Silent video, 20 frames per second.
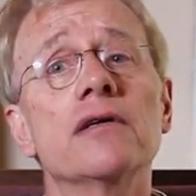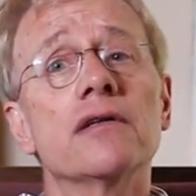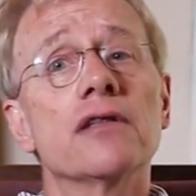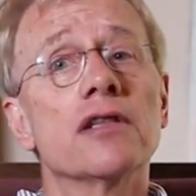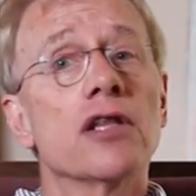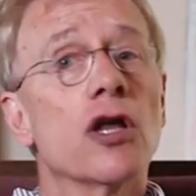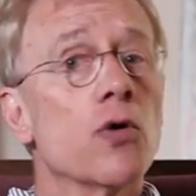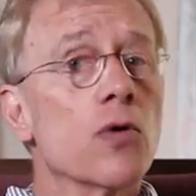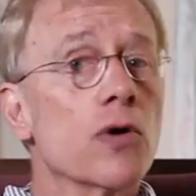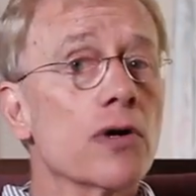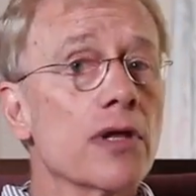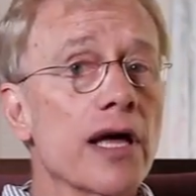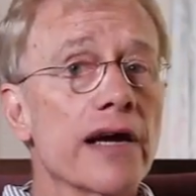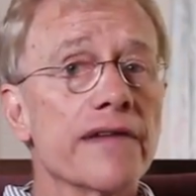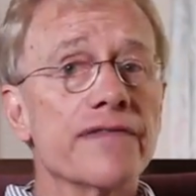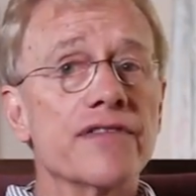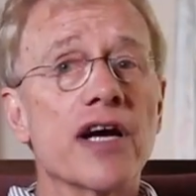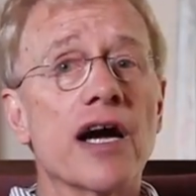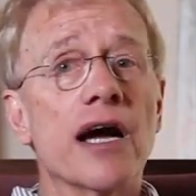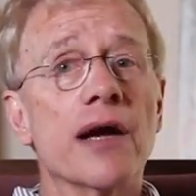lower
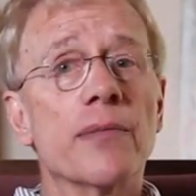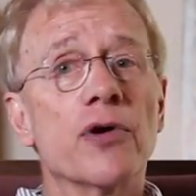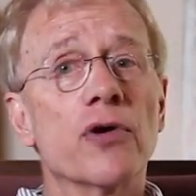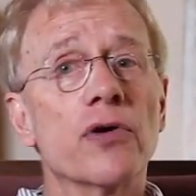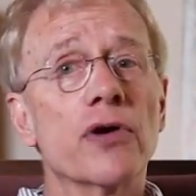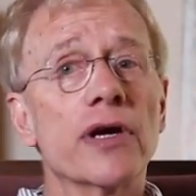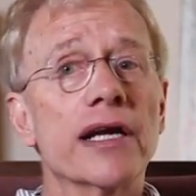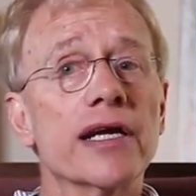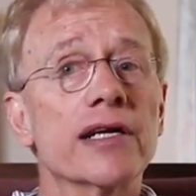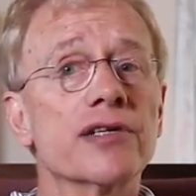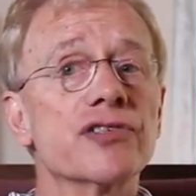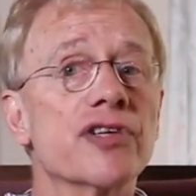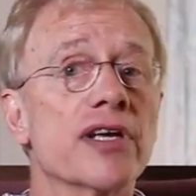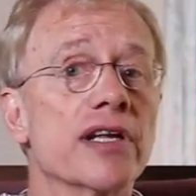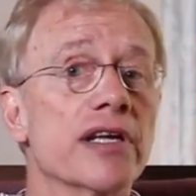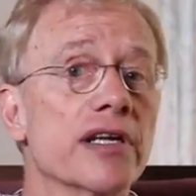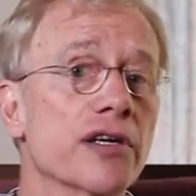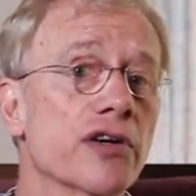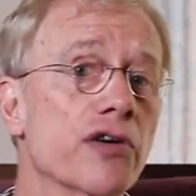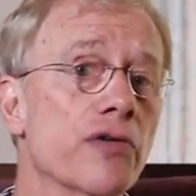lifetime earnings,
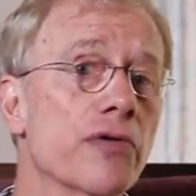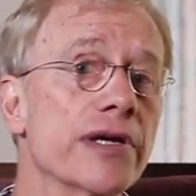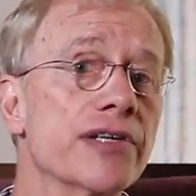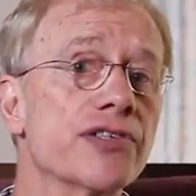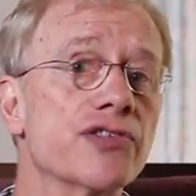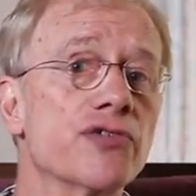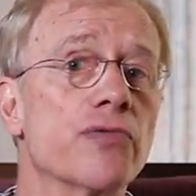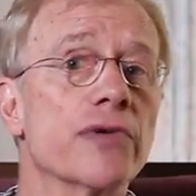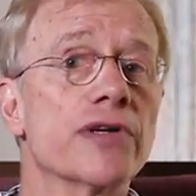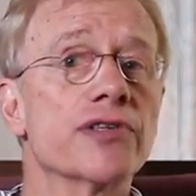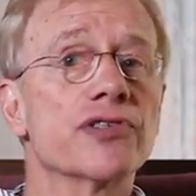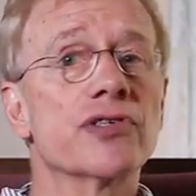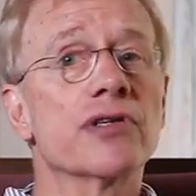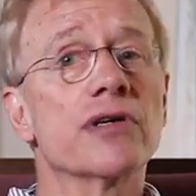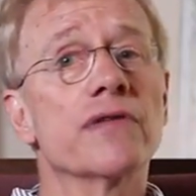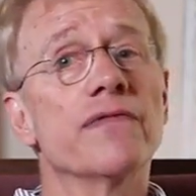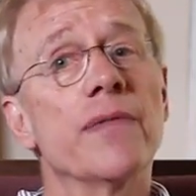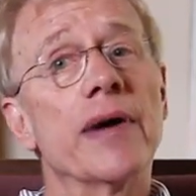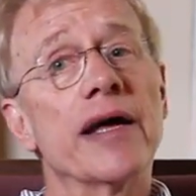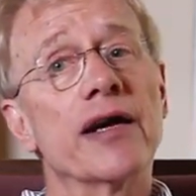and increased risk
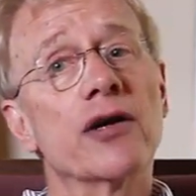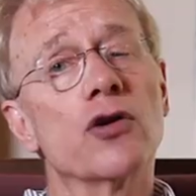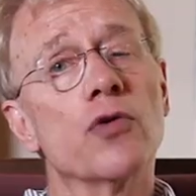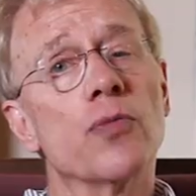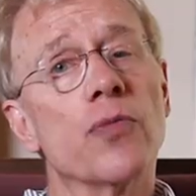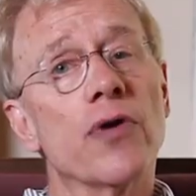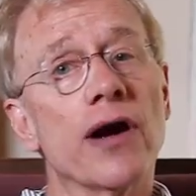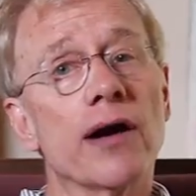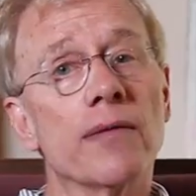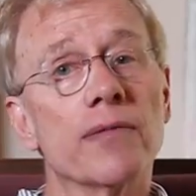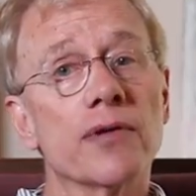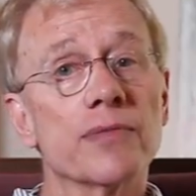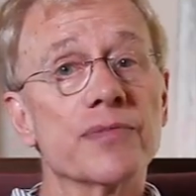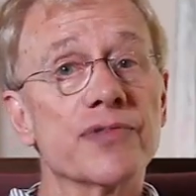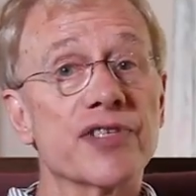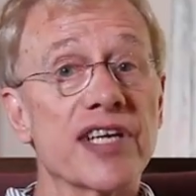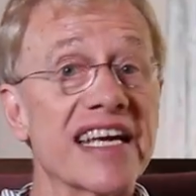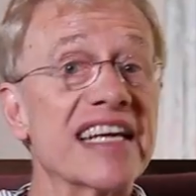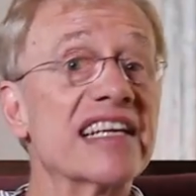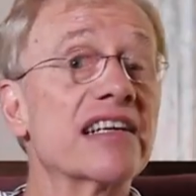of medical
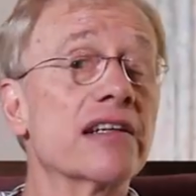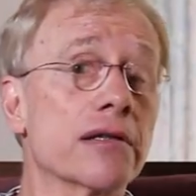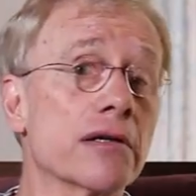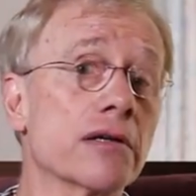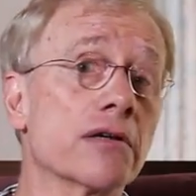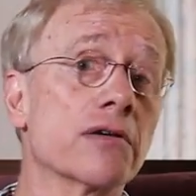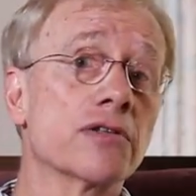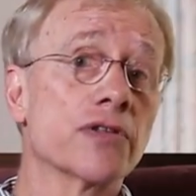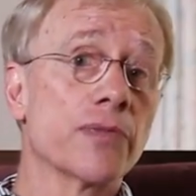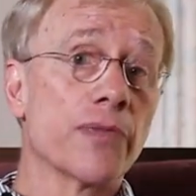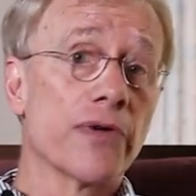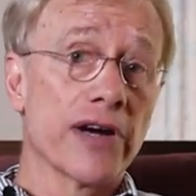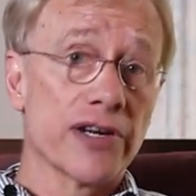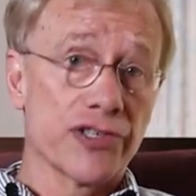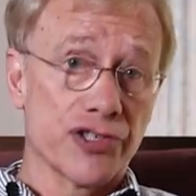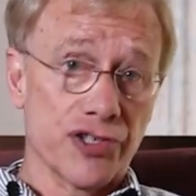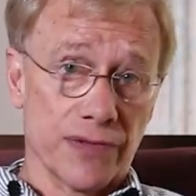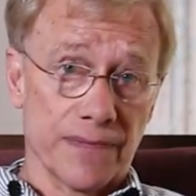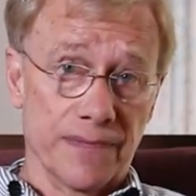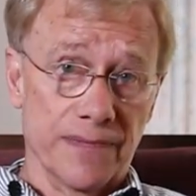problems and clinical
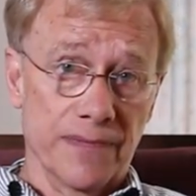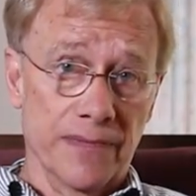depression.